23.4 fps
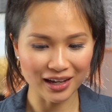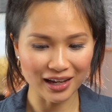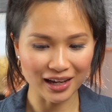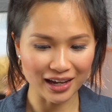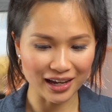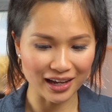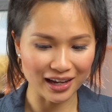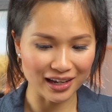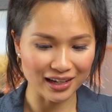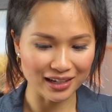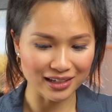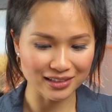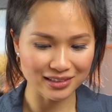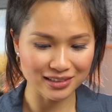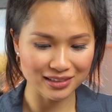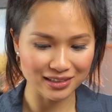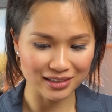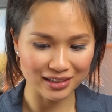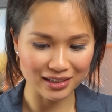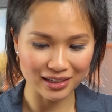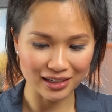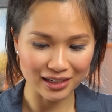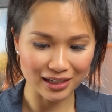and
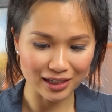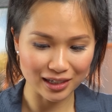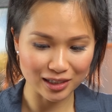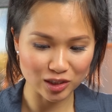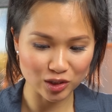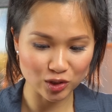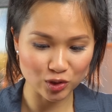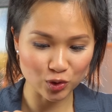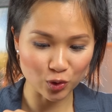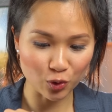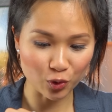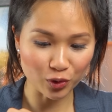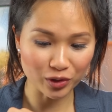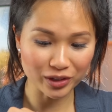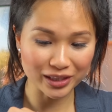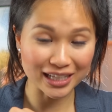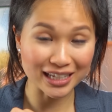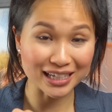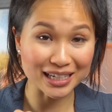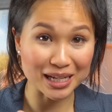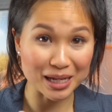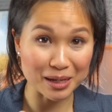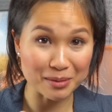store the
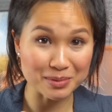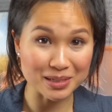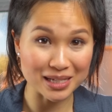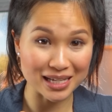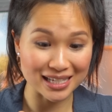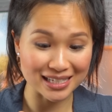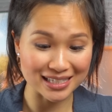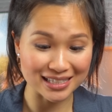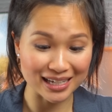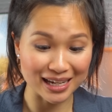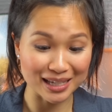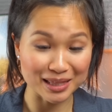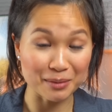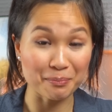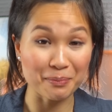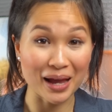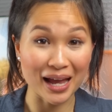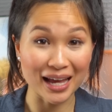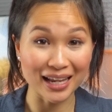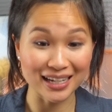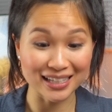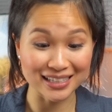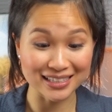nibs inside the
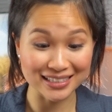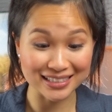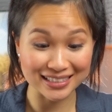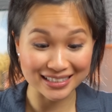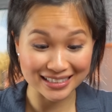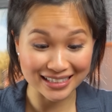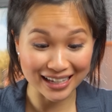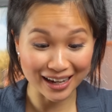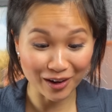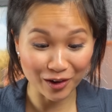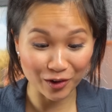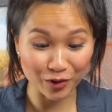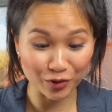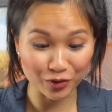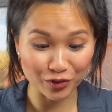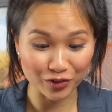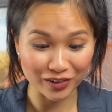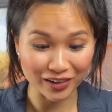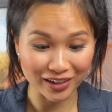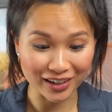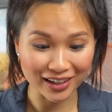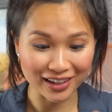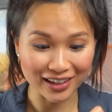pen itself
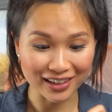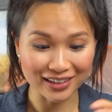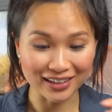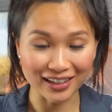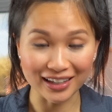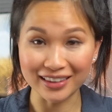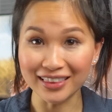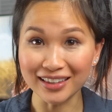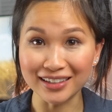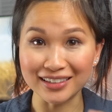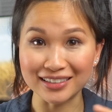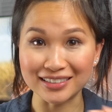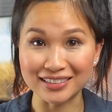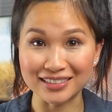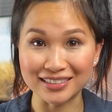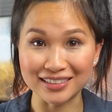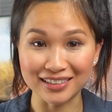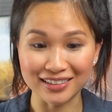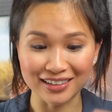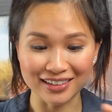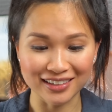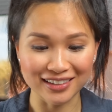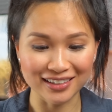like this.
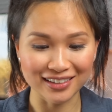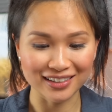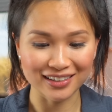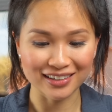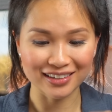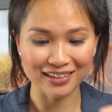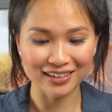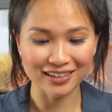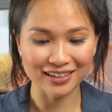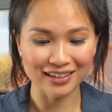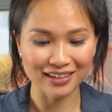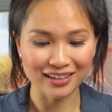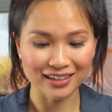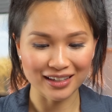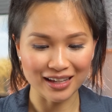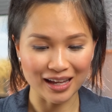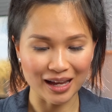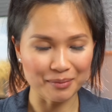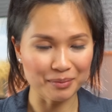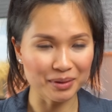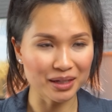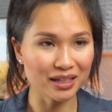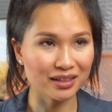
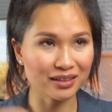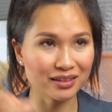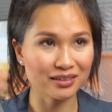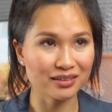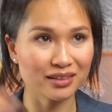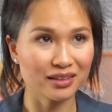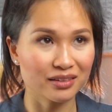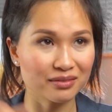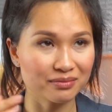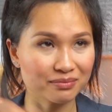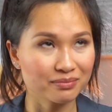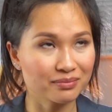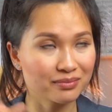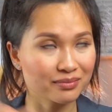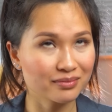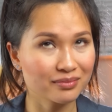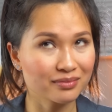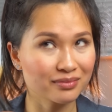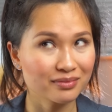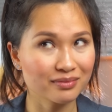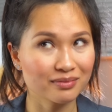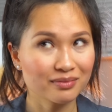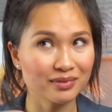I mean,
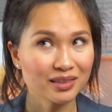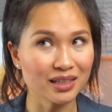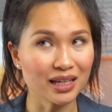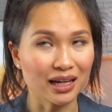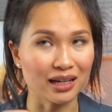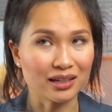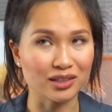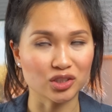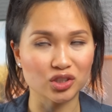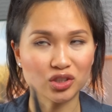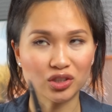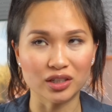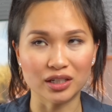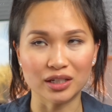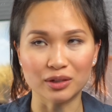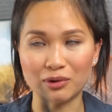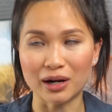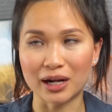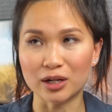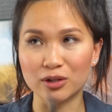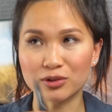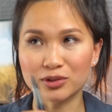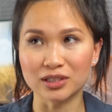yeah, sure, it
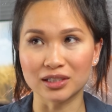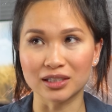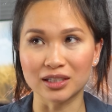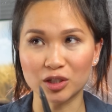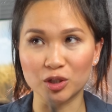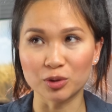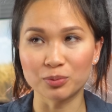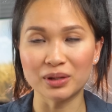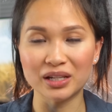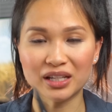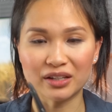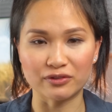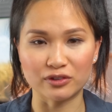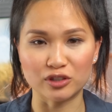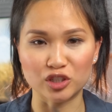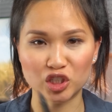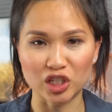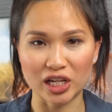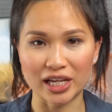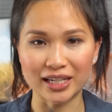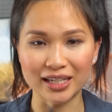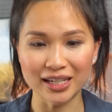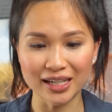rattles a little bit if you
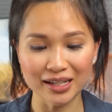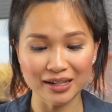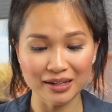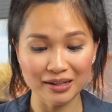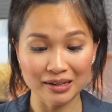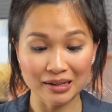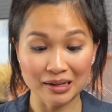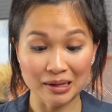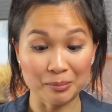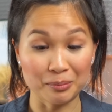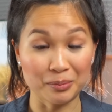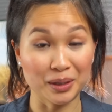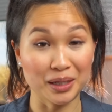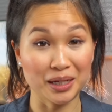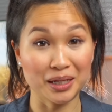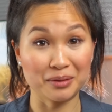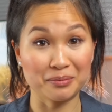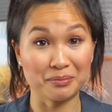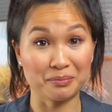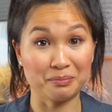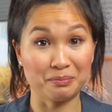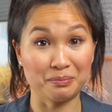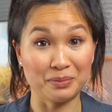shake it,
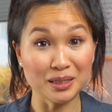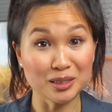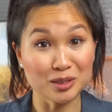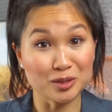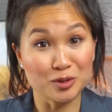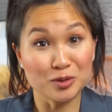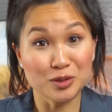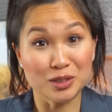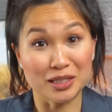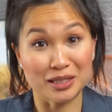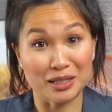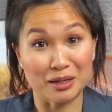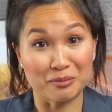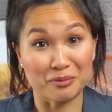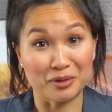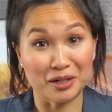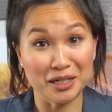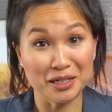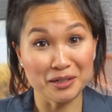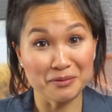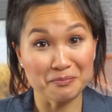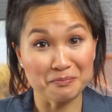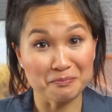but beats losing them,
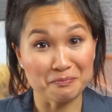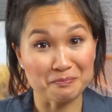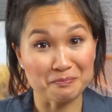right?